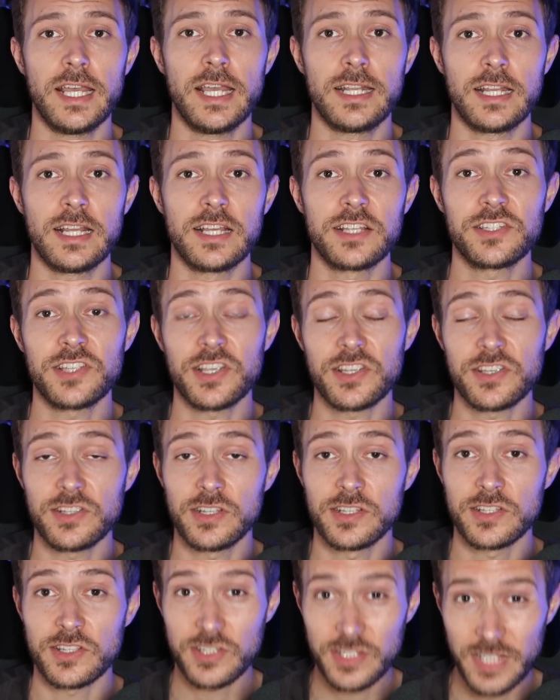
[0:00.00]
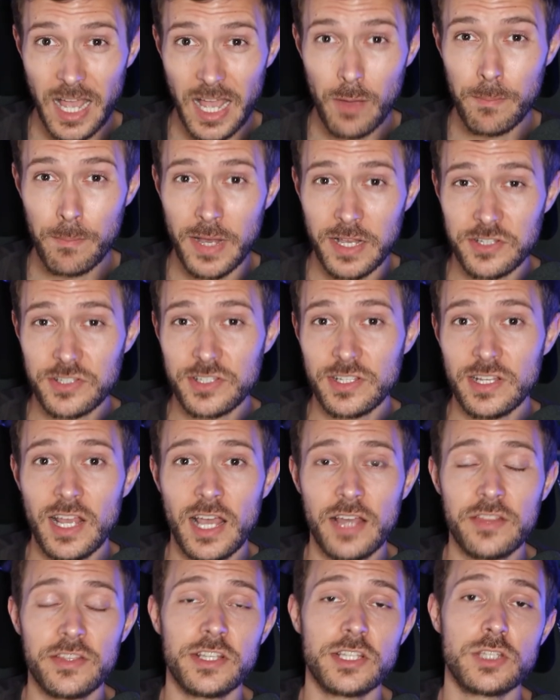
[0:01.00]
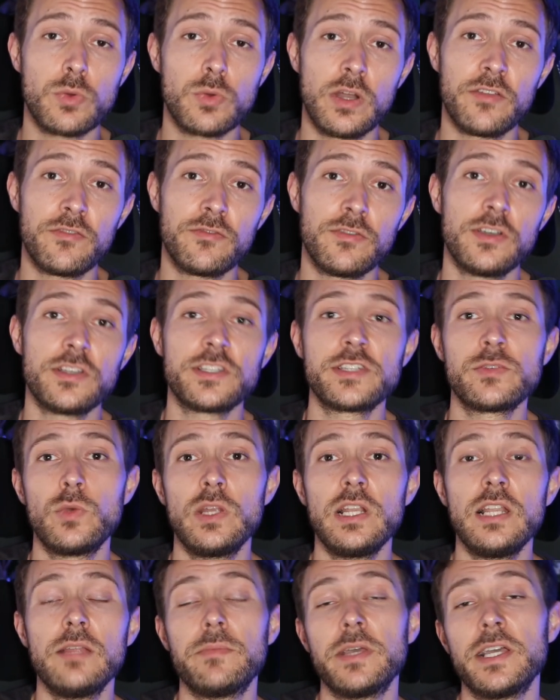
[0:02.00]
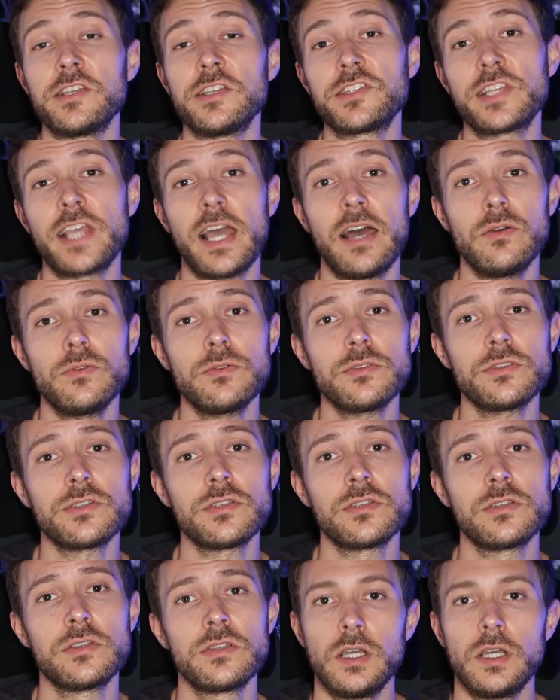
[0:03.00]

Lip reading: an assistant scoutmaster at the 21st Whitley Bay Scouts,